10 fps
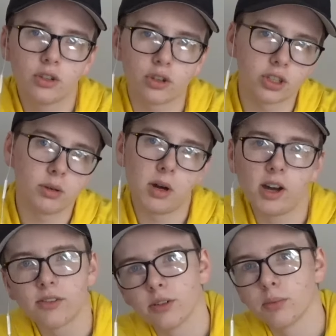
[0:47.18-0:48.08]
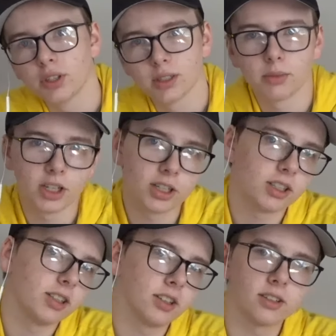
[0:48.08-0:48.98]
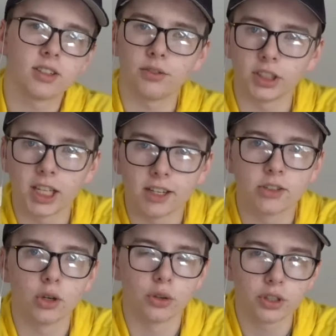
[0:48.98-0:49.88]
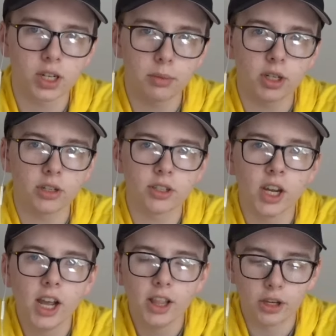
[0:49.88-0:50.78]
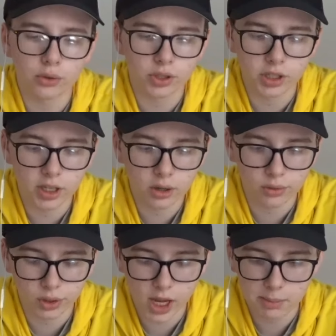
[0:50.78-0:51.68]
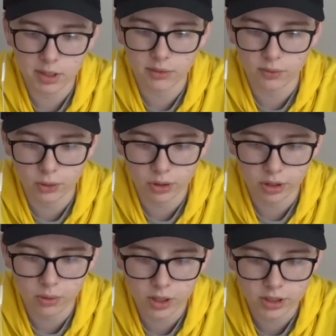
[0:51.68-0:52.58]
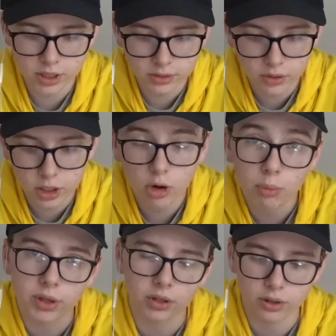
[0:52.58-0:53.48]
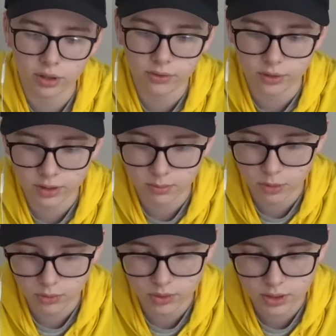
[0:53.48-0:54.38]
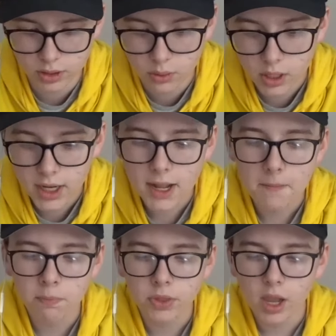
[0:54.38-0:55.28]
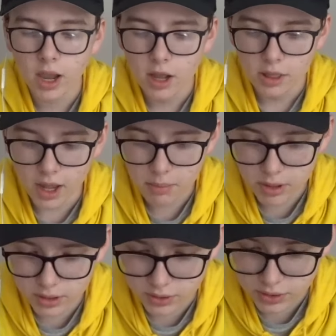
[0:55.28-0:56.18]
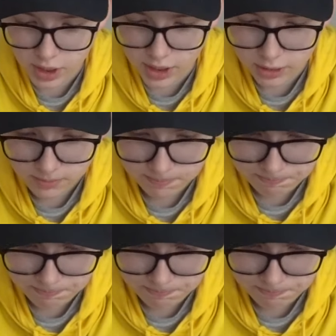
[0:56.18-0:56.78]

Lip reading: took some off and put some on and then stuff like that. So there's a couple cards that you'll see that overlap if you already watched his video, but there are definitely some new ones too. That being said,